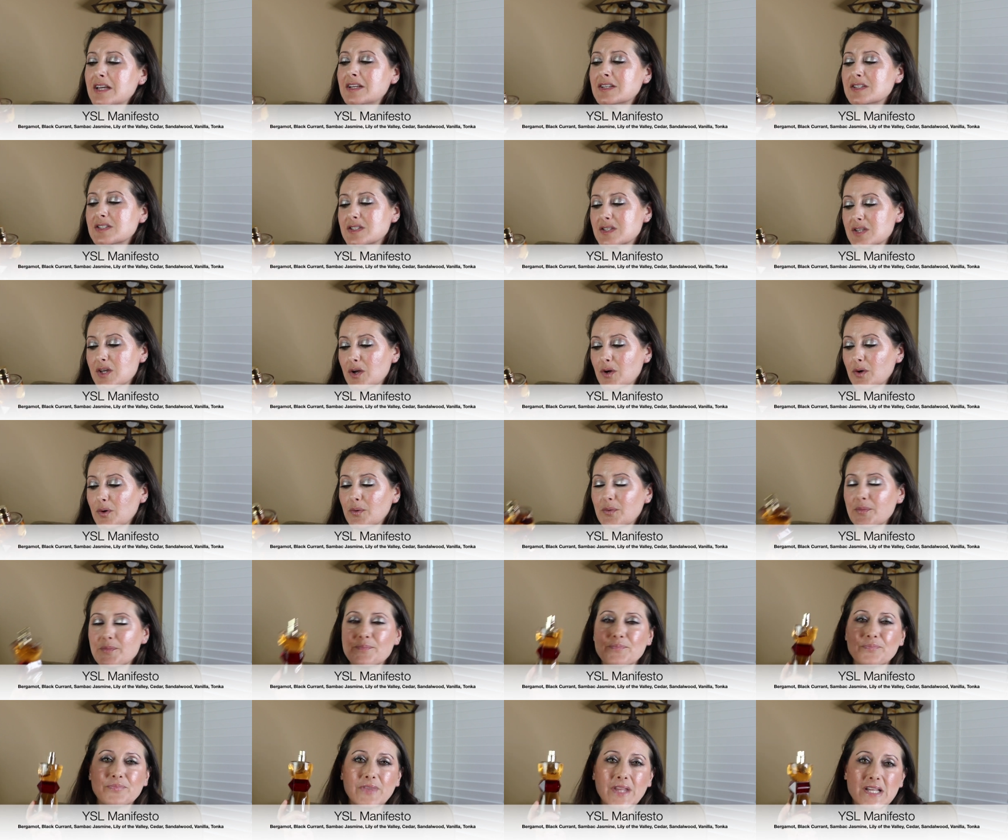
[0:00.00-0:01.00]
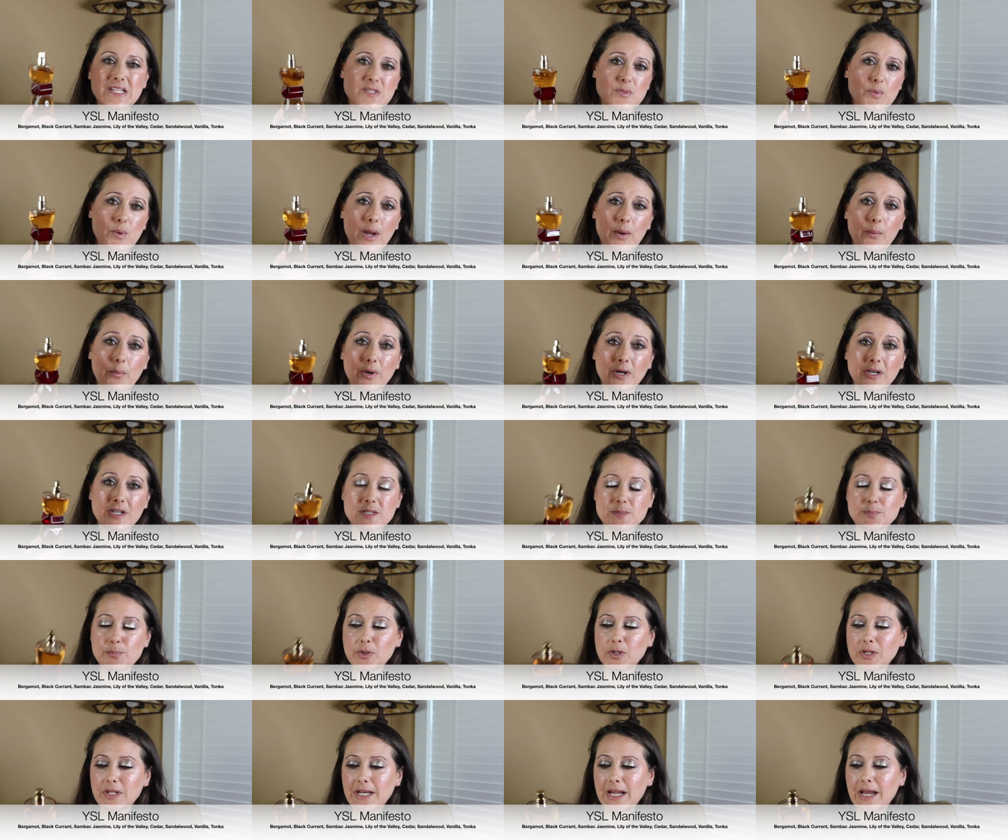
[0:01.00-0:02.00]
so that's why I wanted to
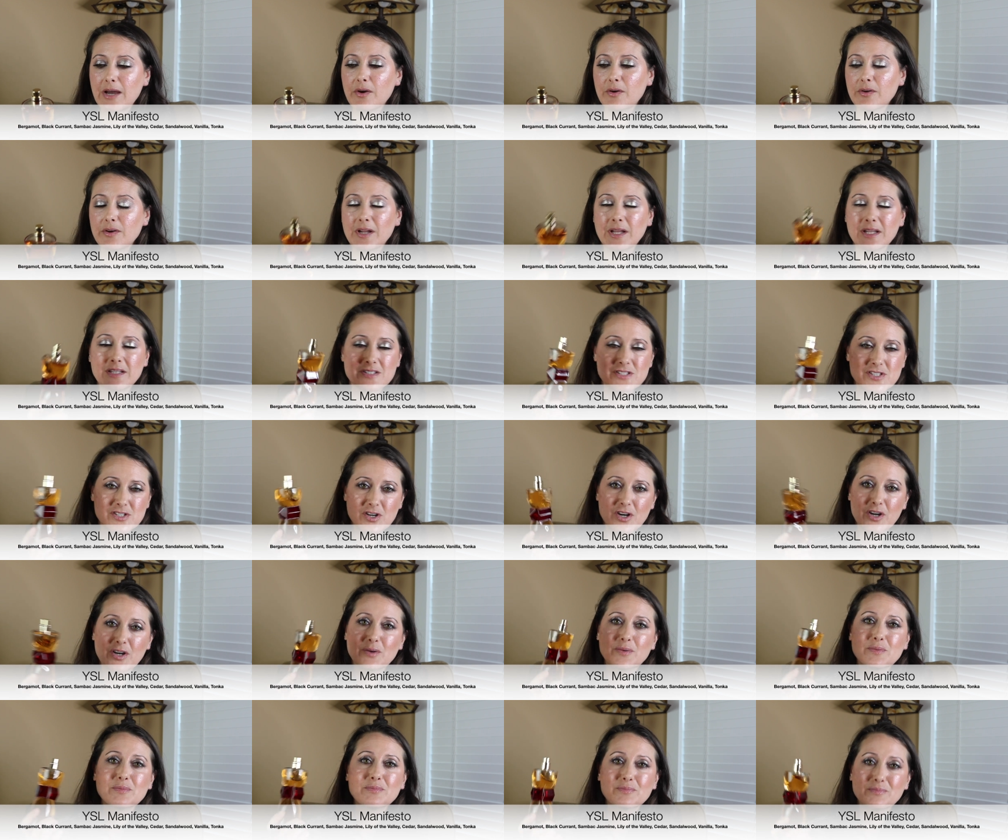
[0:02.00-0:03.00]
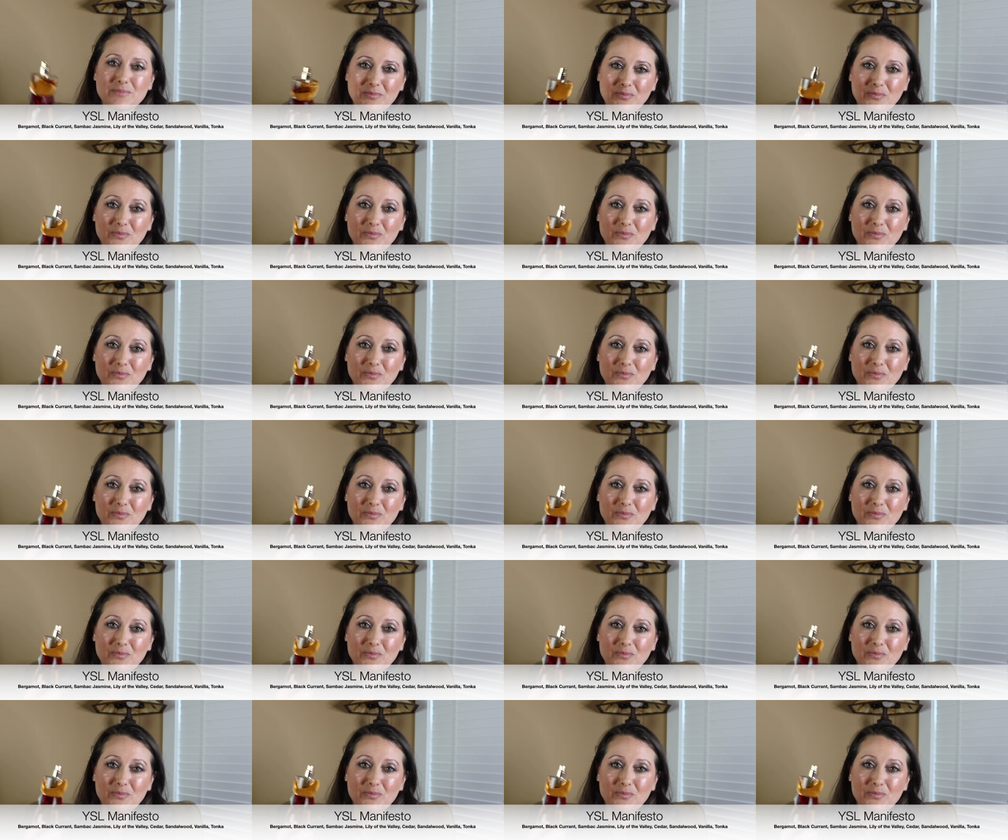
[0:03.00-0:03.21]
pull it out and start